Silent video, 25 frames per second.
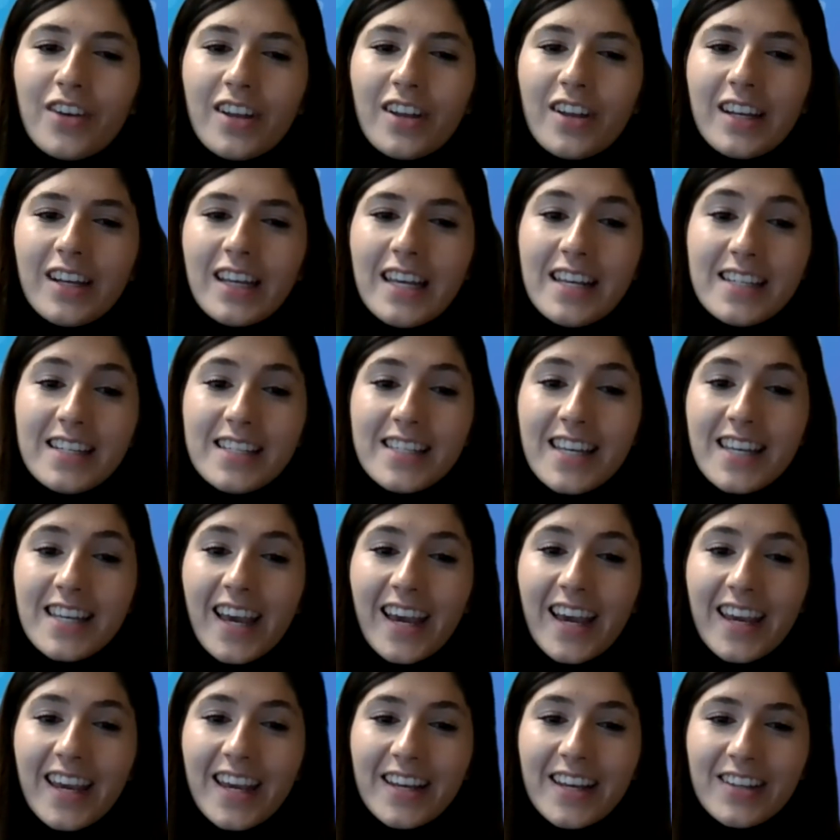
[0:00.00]
an
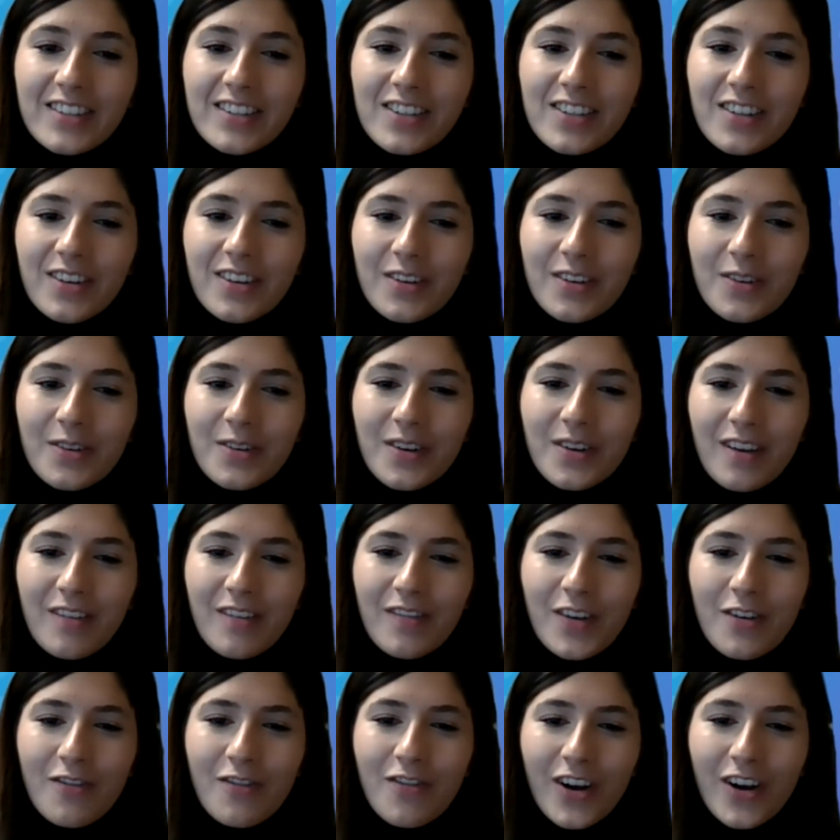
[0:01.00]
ETA to give
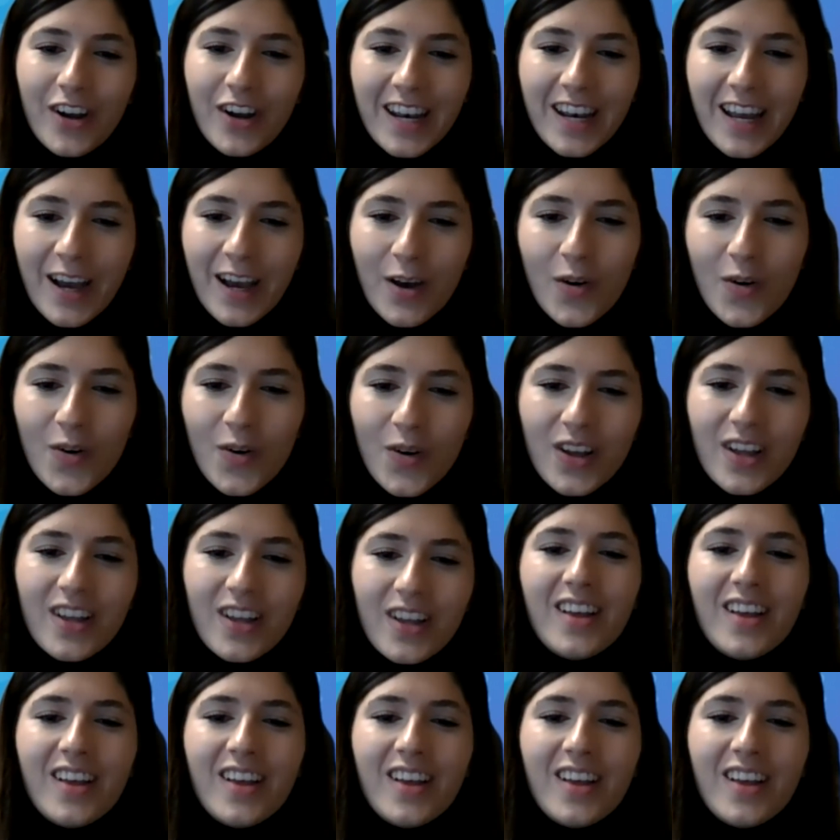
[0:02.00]
you right now,